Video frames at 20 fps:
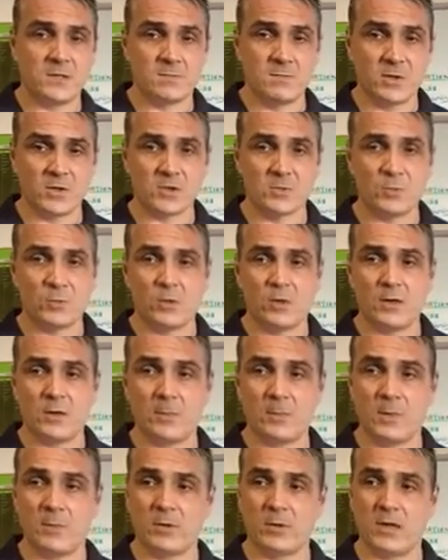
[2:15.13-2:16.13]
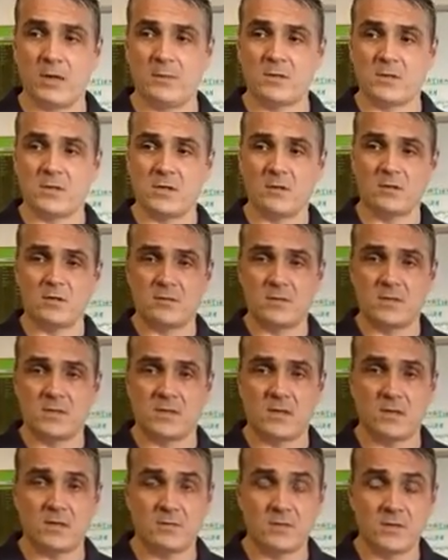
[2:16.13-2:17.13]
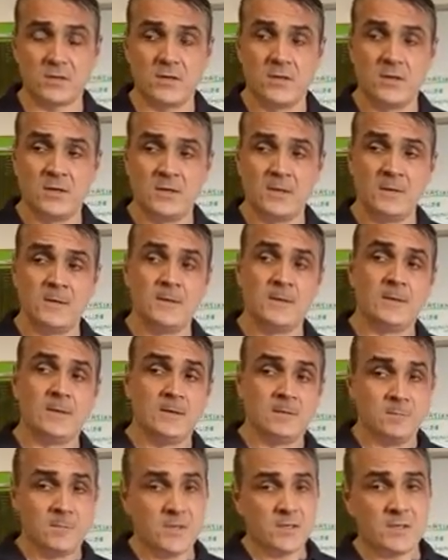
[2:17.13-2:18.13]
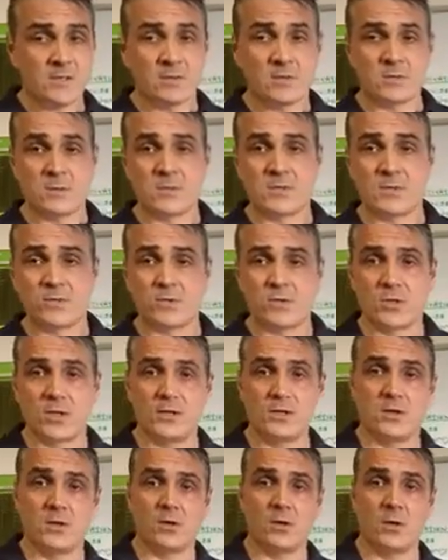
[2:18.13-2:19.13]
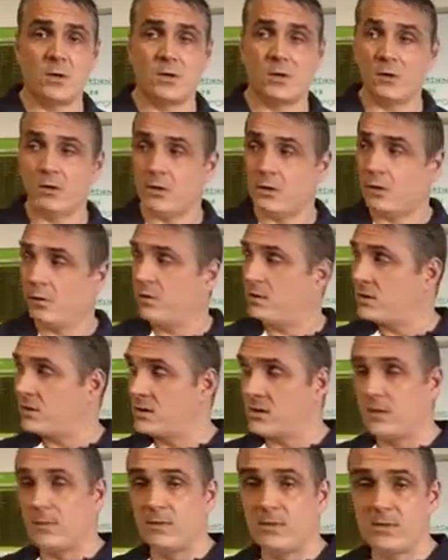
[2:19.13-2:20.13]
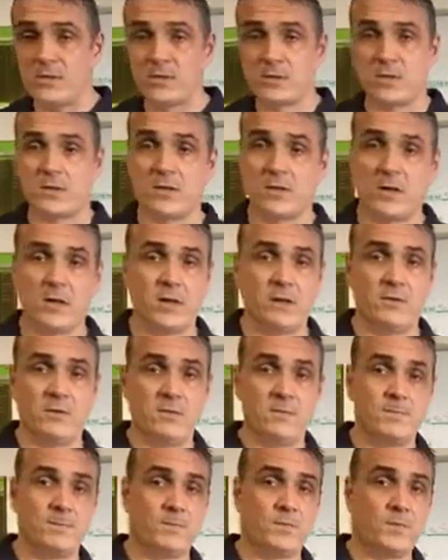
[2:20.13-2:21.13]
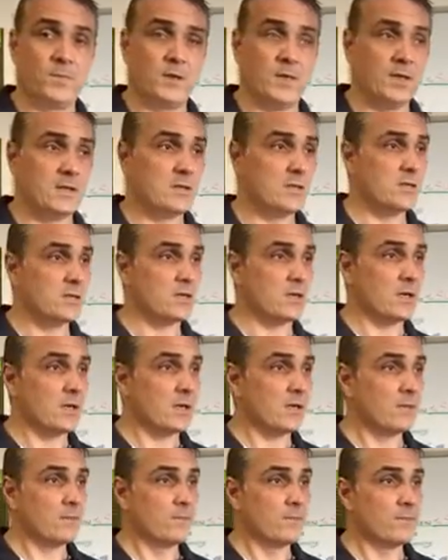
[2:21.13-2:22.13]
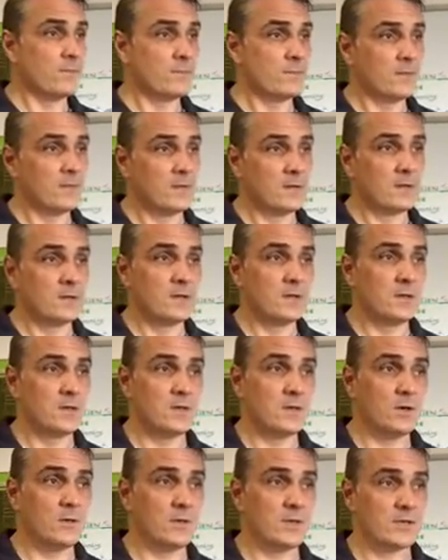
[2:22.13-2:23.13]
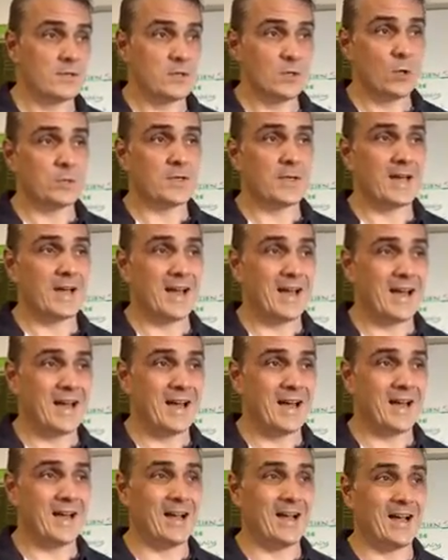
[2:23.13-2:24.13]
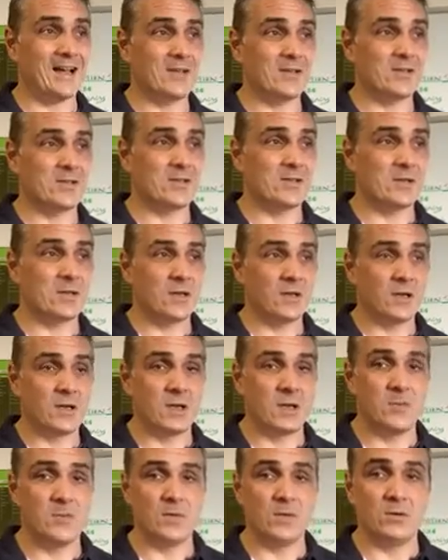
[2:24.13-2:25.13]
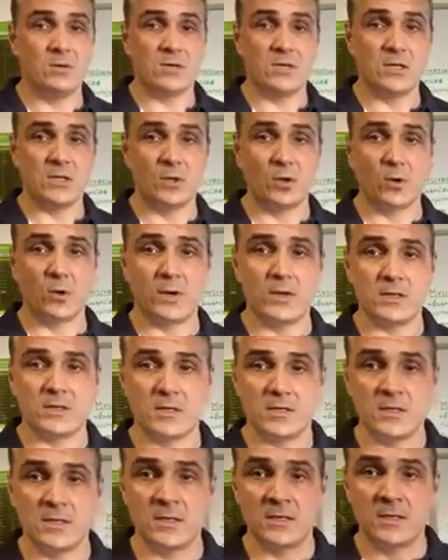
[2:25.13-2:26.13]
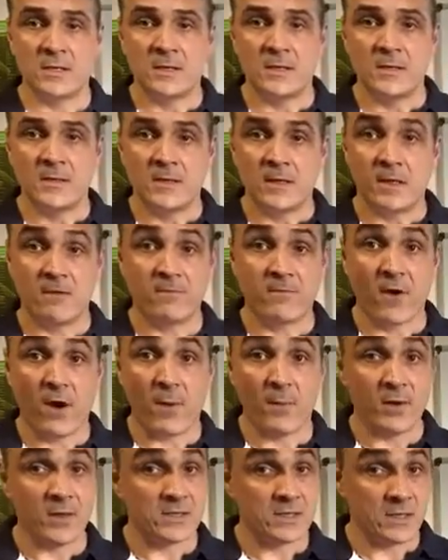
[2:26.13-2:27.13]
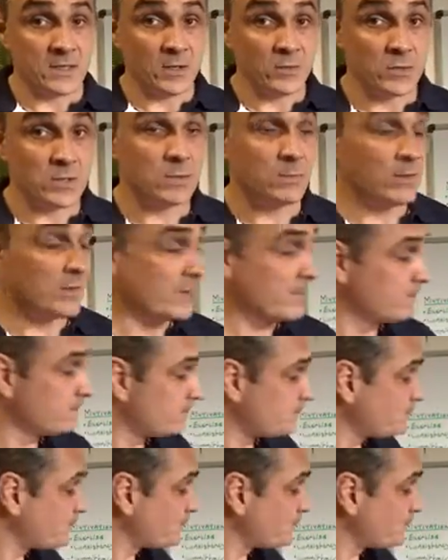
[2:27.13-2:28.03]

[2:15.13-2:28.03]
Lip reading: much smaller now. People keep themselves to themselves. There's still some socialising going on. I know it's the same in the street that I live in. It's, it's not as a community-oriented environment as it used to be.